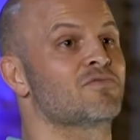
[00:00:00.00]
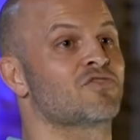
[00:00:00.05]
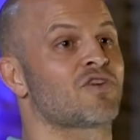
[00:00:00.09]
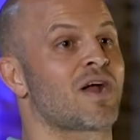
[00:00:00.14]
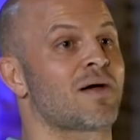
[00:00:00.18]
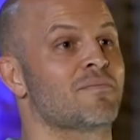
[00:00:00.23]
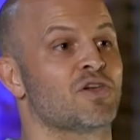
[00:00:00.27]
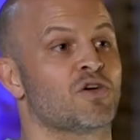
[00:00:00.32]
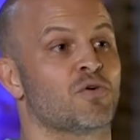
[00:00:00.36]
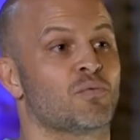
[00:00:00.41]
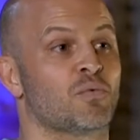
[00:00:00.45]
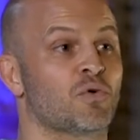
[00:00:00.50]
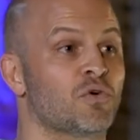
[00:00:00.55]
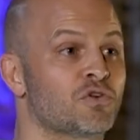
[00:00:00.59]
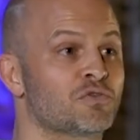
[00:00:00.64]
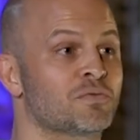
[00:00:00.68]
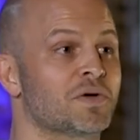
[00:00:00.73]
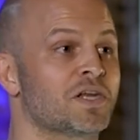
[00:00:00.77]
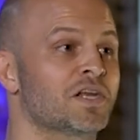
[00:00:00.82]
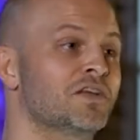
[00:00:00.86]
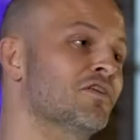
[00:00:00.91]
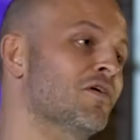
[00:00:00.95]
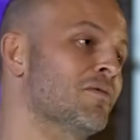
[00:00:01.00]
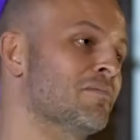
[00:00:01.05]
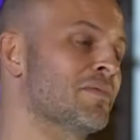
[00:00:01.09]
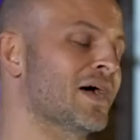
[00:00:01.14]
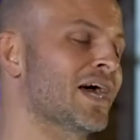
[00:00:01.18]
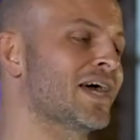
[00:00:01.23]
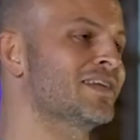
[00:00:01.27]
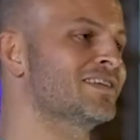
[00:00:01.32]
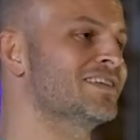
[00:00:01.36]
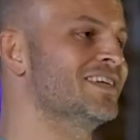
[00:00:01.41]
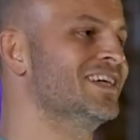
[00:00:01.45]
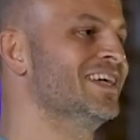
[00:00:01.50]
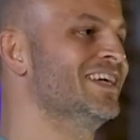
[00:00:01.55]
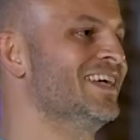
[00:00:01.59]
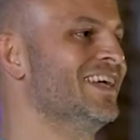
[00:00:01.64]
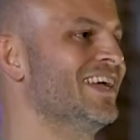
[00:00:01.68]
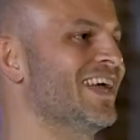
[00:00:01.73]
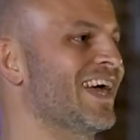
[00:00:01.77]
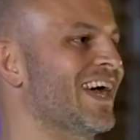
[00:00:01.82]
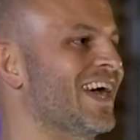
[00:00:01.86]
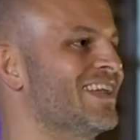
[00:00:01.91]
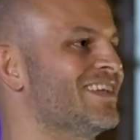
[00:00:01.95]
Grammy Award winner, not bad,
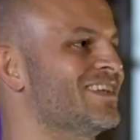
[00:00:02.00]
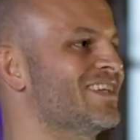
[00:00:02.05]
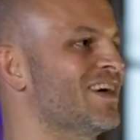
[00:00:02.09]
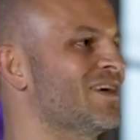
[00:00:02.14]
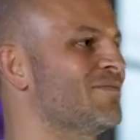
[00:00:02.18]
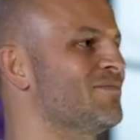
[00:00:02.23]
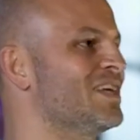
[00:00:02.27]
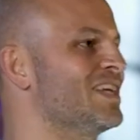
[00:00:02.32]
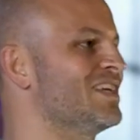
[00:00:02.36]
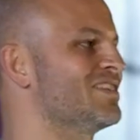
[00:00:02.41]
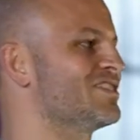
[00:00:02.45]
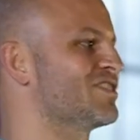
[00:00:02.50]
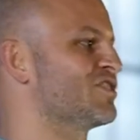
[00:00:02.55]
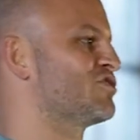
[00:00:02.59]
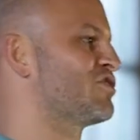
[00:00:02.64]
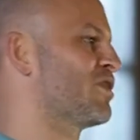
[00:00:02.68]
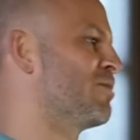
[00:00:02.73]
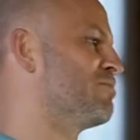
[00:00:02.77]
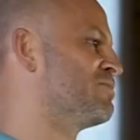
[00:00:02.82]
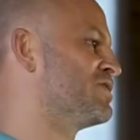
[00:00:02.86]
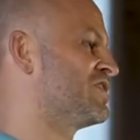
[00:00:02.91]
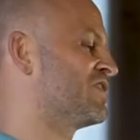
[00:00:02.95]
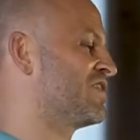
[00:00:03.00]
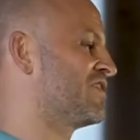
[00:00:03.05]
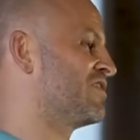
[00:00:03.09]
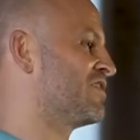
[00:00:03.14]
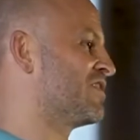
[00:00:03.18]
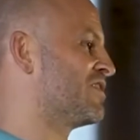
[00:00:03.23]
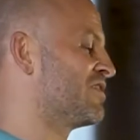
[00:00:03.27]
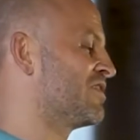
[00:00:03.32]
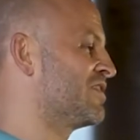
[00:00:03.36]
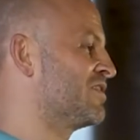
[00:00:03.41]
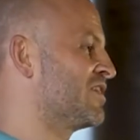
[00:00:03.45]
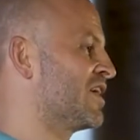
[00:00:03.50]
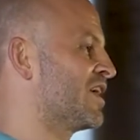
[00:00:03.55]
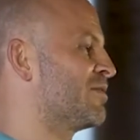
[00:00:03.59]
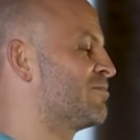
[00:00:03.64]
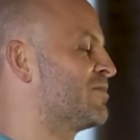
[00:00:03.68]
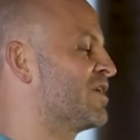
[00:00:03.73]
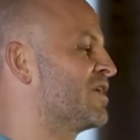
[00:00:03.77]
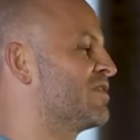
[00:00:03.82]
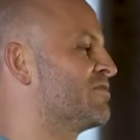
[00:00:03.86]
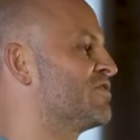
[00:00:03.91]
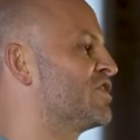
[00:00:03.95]
and he's a trumpeter and
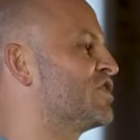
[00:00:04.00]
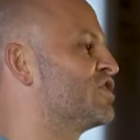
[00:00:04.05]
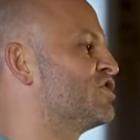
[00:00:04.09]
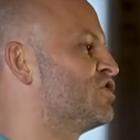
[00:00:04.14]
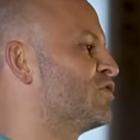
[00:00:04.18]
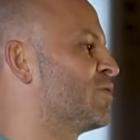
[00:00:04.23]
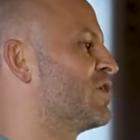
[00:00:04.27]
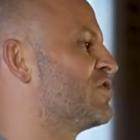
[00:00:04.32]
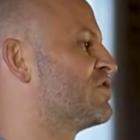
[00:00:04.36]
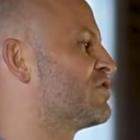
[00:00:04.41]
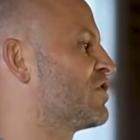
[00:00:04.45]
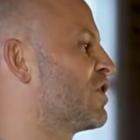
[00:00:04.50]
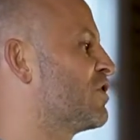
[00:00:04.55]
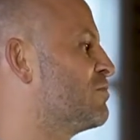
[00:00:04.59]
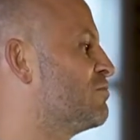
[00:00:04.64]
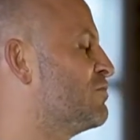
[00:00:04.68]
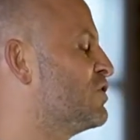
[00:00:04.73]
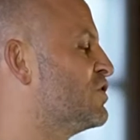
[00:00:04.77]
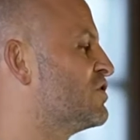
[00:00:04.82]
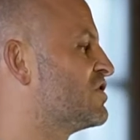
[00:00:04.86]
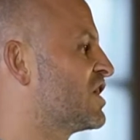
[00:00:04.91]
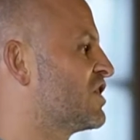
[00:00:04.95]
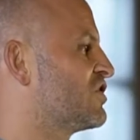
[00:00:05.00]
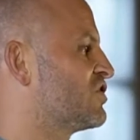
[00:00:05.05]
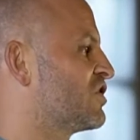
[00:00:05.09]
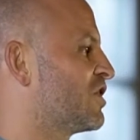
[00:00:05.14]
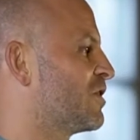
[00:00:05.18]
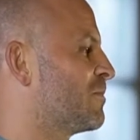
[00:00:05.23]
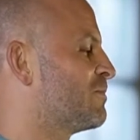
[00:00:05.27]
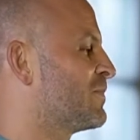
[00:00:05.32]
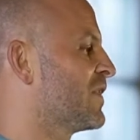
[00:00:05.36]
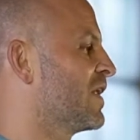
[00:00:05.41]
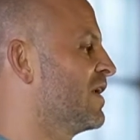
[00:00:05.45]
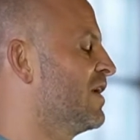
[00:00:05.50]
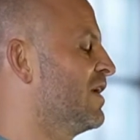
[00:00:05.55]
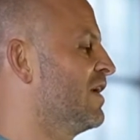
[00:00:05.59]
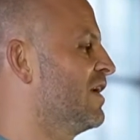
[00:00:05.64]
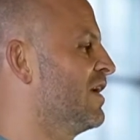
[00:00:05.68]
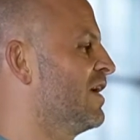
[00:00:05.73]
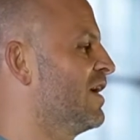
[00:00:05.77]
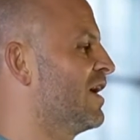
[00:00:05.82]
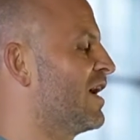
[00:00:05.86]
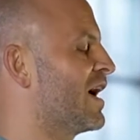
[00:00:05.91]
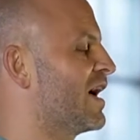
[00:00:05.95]
a virtuoso musician.
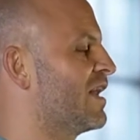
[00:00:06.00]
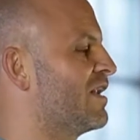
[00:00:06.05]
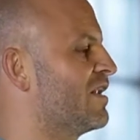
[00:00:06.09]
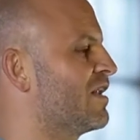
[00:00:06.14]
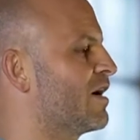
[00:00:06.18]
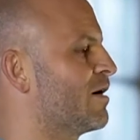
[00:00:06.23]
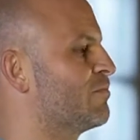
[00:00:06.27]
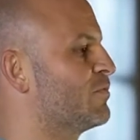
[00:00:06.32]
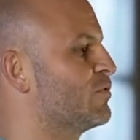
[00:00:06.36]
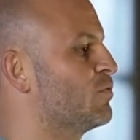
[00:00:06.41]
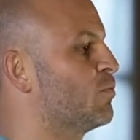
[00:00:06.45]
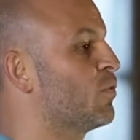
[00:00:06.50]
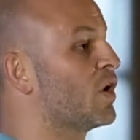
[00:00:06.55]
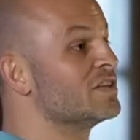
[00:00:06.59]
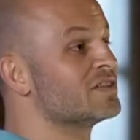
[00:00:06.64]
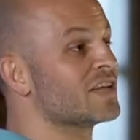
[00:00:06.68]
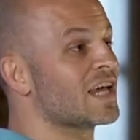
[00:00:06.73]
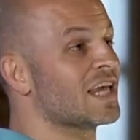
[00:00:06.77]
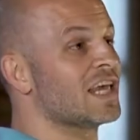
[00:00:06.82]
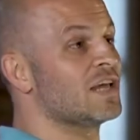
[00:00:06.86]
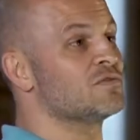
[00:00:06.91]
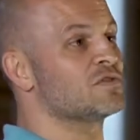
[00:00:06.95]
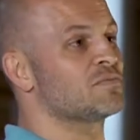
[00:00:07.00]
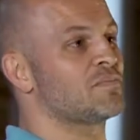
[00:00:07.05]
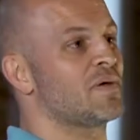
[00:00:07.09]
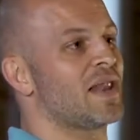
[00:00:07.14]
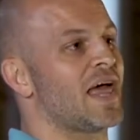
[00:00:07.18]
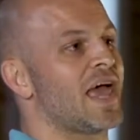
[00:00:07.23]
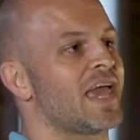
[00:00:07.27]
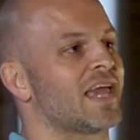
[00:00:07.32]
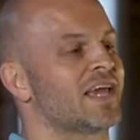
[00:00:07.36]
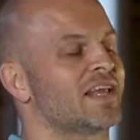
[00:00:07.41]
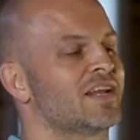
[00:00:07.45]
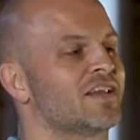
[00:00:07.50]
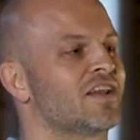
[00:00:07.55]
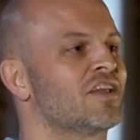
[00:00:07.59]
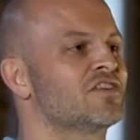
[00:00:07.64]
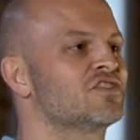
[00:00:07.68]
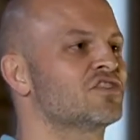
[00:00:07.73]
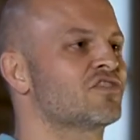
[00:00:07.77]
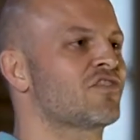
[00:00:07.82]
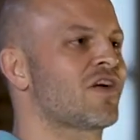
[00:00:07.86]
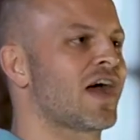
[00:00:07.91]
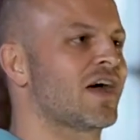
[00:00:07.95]
And one day he was playing in an
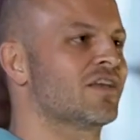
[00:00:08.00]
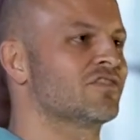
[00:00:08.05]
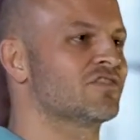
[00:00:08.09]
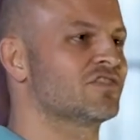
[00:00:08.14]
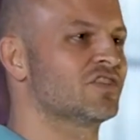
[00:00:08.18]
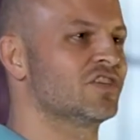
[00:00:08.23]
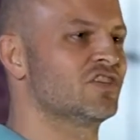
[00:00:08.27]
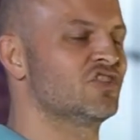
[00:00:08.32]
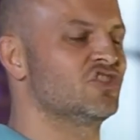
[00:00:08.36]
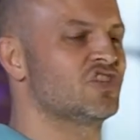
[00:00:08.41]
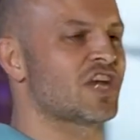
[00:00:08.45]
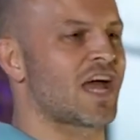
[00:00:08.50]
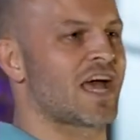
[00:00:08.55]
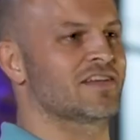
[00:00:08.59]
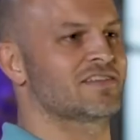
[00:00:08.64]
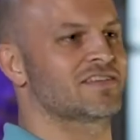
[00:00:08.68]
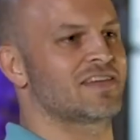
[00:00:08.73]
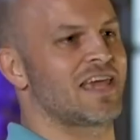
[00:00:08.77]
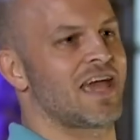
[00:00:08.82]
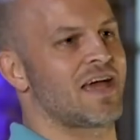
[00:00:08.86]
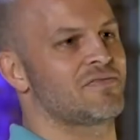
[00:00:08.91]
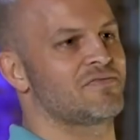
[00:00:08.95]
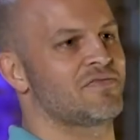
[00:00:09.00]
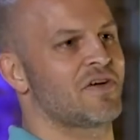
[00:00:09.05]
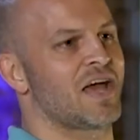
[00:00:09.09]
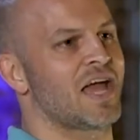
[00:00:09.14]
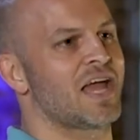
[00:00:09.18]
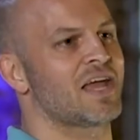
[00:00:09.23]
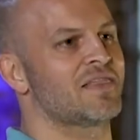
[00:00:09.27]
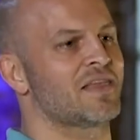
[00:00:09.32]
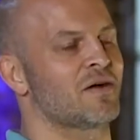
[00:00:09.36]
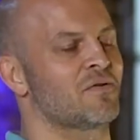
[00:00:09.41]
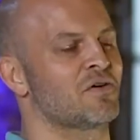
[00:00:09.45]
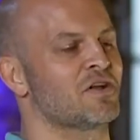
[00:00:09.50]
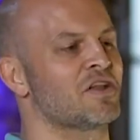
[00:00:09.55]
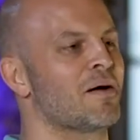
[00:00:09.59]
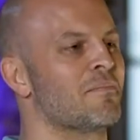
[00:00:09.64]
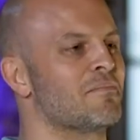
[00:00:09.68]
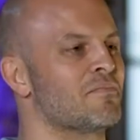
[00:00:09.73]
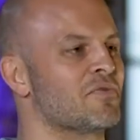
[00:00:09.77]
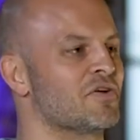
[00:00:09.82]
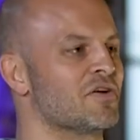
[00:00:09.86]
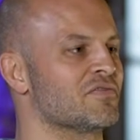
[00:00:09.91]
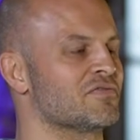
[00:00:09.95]
underground jazz cafe, and there were a
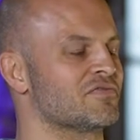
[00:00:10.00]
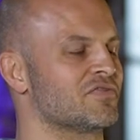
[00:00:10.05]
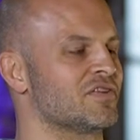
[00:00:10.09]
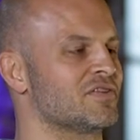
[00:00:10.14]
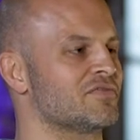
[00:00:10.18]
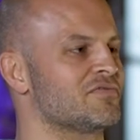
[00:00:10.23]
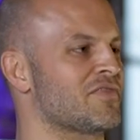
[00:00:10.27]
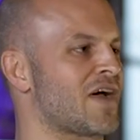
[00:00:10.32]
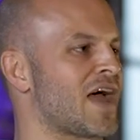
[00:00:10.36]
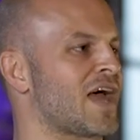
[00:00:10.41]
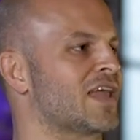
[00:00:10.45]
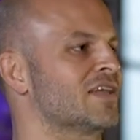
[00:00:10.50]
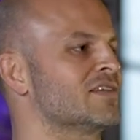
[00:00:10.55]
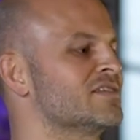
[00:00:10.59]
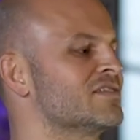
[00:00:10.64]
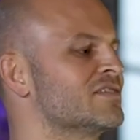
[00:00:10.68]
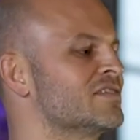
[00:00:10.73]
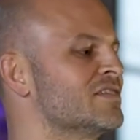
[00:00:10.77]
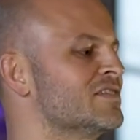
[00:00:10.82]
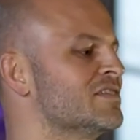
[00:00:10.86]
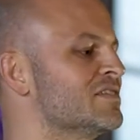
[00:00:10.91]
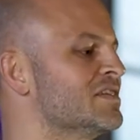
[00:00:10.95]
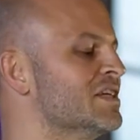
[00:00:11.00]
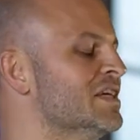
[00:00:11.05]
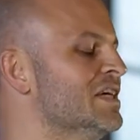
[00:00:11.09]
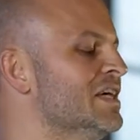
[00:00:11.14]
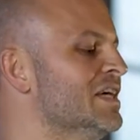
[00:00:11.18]
number of fans and